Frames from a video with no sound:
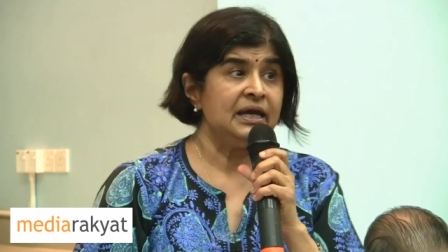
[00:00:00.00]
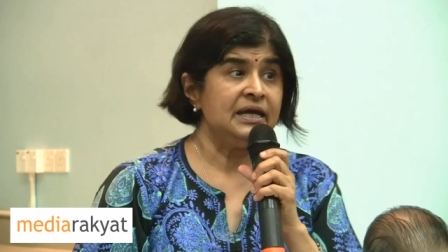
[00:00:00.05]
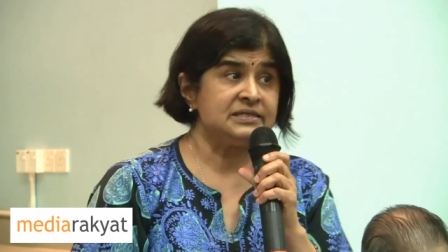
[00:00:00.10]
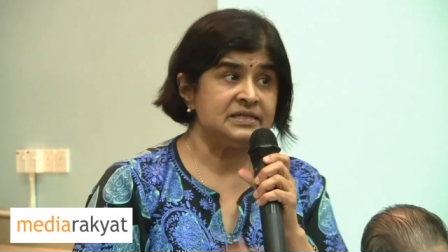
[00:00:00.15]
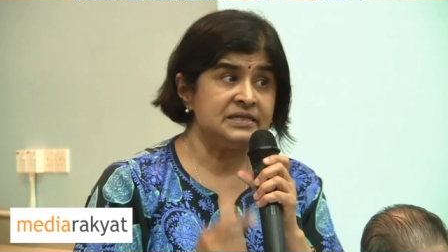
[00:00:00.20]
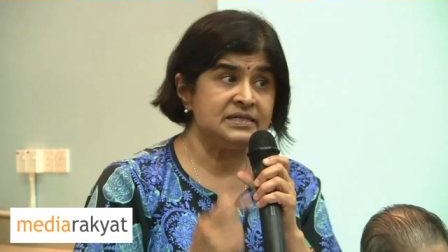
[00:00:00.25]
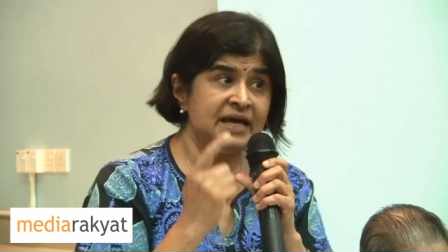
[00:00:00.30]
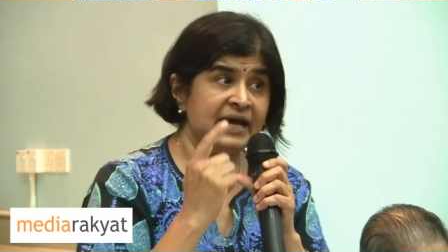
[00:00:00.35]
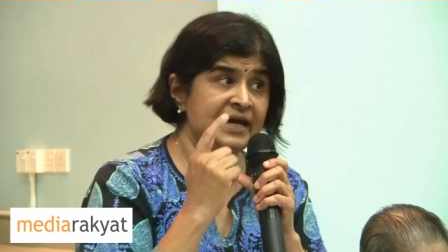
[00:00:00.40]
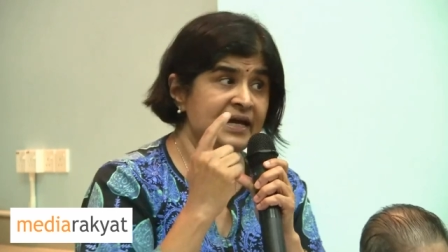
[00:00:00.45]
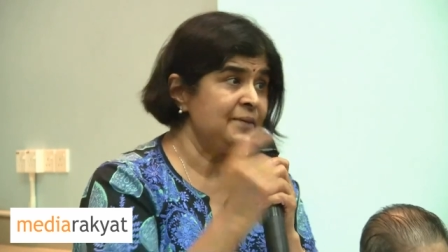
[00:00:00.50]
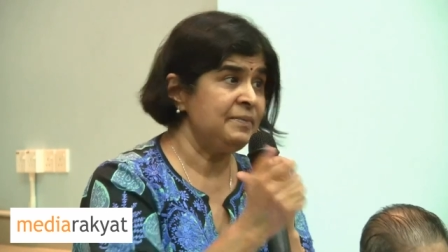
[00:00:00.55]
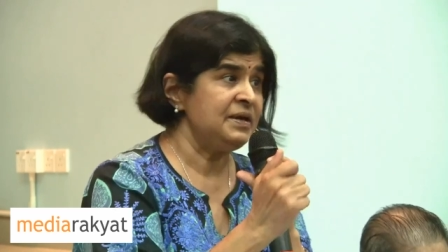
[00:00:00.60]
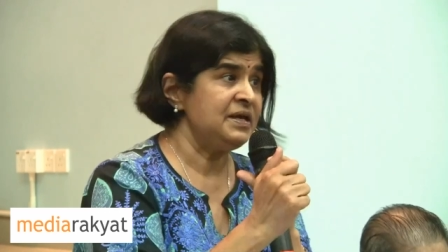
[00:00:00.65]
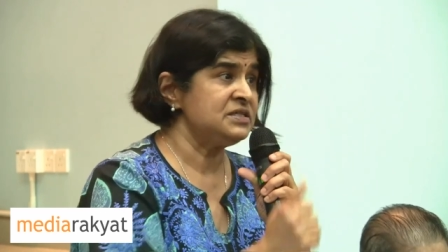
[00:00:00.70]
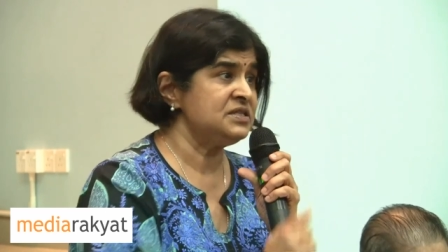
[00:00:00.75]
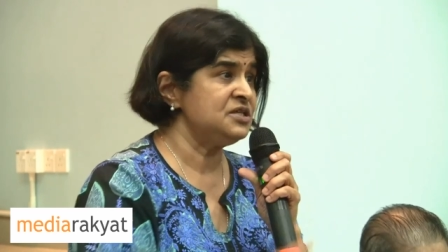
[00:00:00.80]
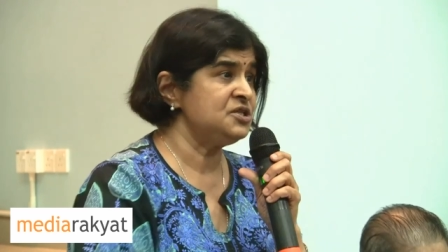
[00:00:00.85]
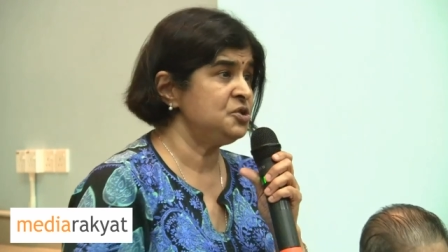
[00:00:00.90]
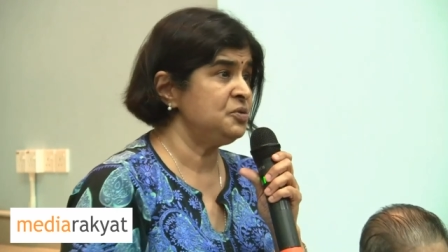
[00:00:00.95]
It's a
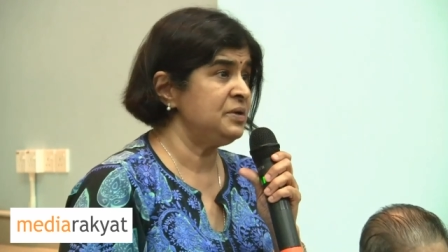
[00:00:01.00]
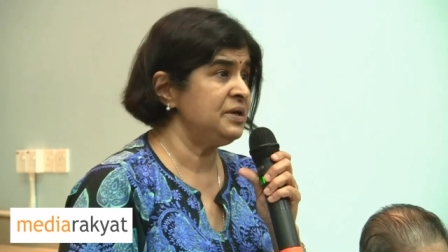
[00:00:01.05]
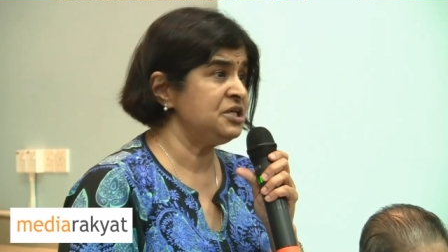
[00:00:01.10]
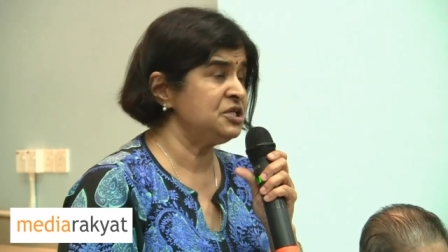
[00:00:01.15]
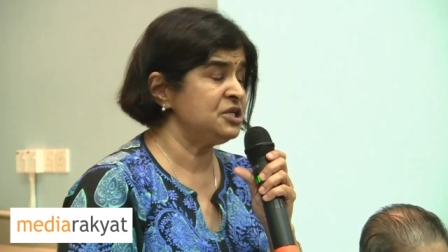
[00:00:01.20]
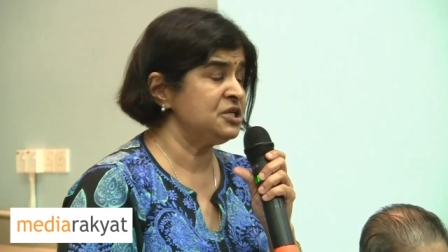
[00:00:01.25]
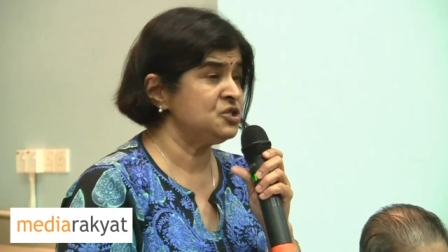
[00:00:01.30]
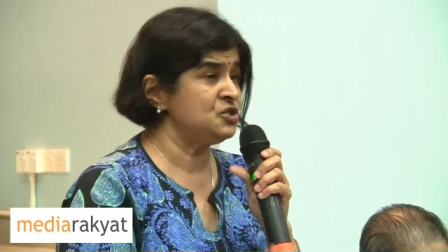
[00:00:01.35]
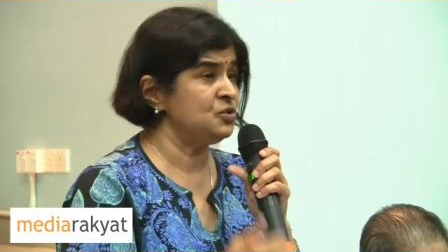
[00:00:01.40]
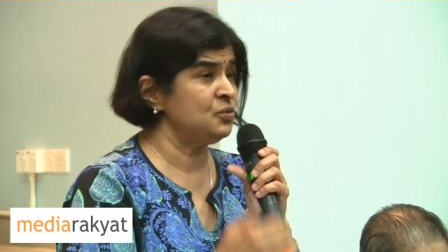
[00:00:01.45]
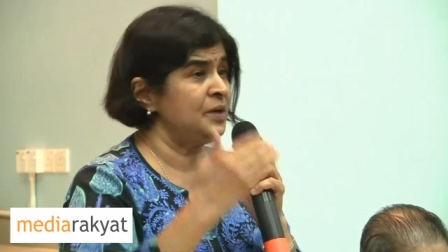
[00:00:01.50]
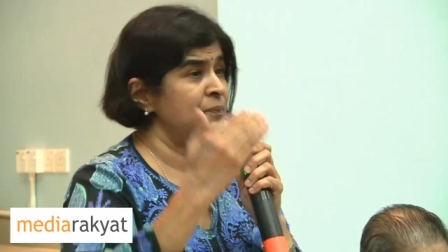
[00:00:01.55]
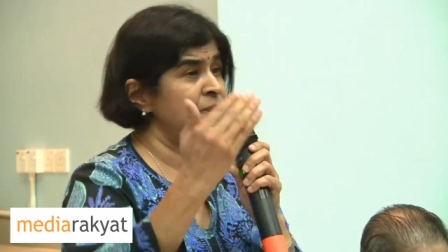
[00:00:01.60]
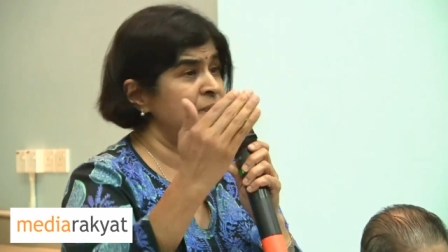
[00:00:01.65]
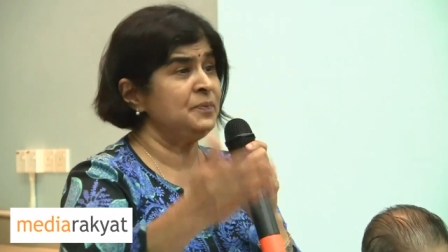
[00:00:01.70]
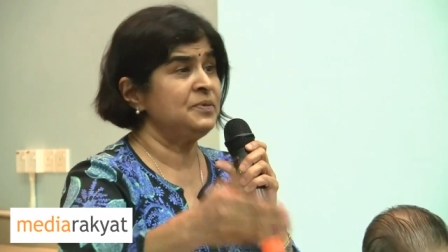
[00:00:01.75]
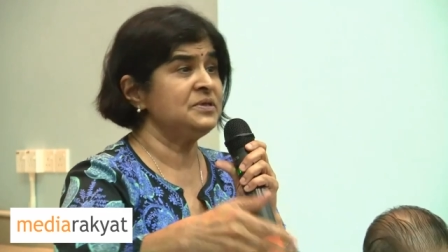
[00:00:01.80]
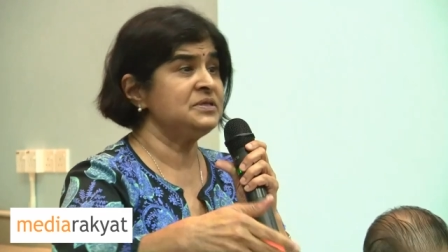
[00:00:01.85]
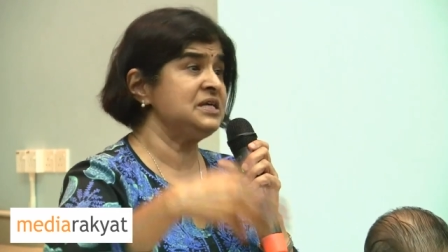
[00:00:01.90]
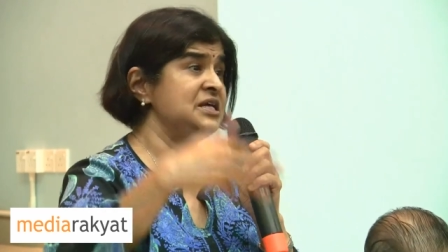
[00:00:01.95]
dynamic situation. So when
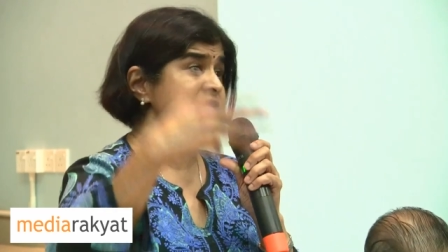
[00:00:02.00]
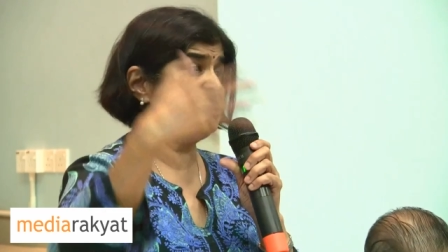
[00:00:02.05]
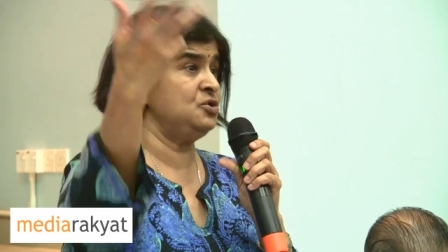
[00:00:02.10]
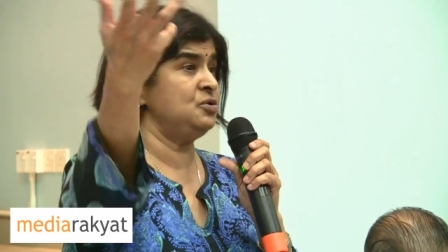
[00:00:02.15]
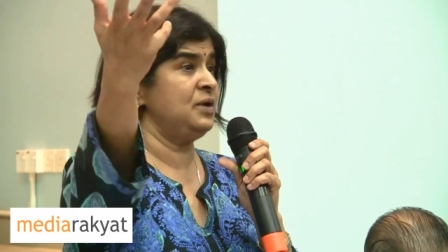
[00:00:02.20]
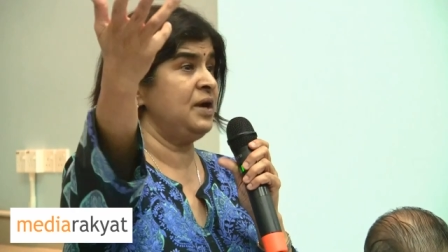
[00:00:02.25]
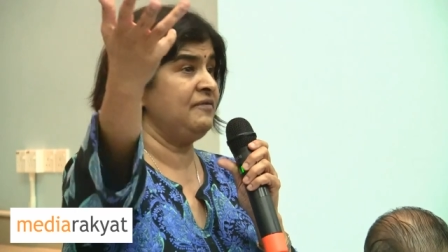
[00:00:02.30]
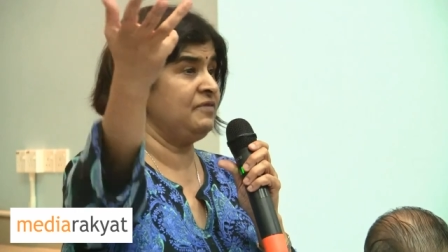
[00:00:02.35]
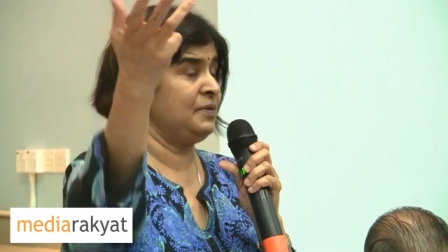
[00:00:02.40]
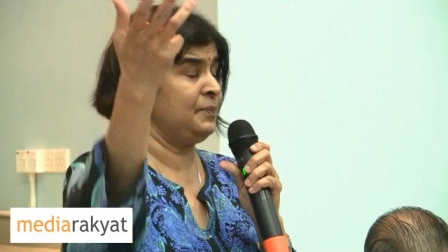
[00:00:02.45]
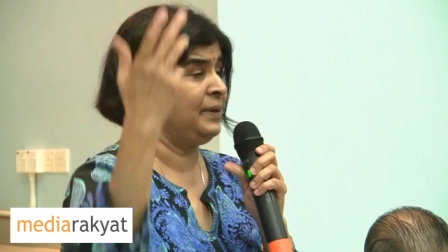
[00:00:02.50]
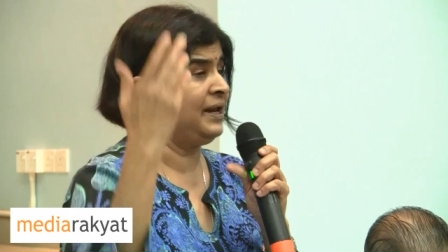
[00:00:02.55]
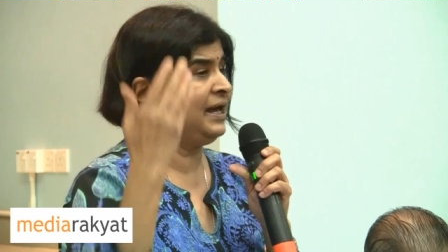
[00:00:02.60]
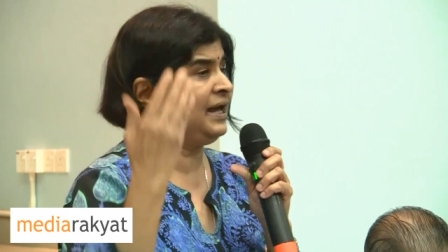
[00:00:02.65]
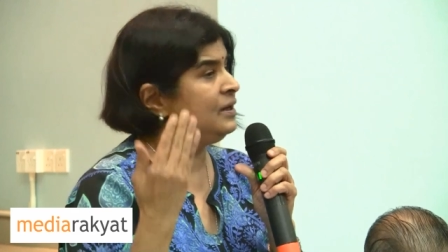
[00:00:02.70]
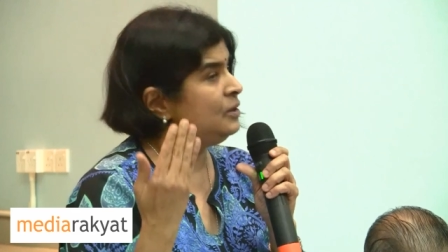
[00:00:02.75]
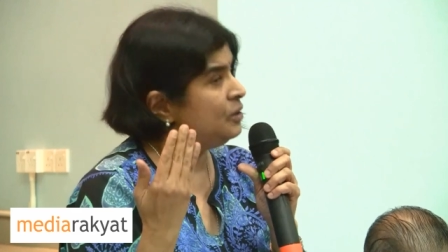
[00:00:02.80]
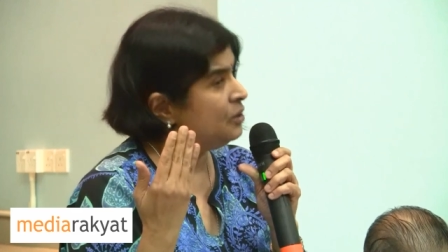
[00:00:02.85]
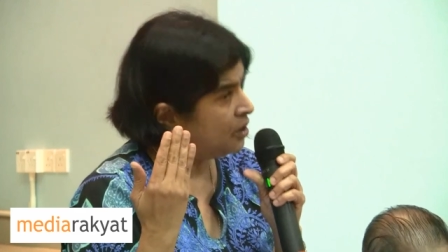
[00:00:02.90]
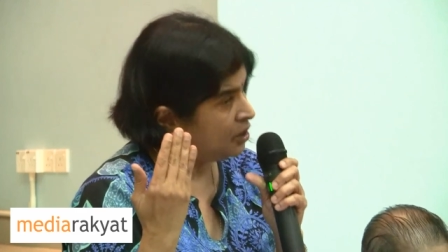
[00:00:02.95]
people say, do you have a
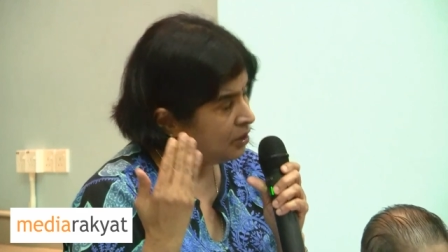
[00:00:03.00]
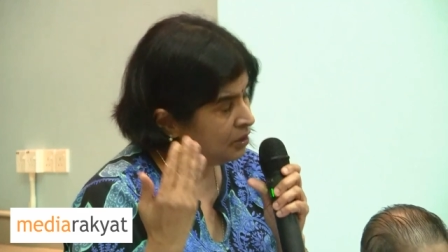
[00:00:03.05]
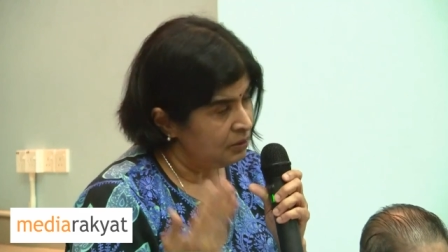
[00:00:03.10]
plan?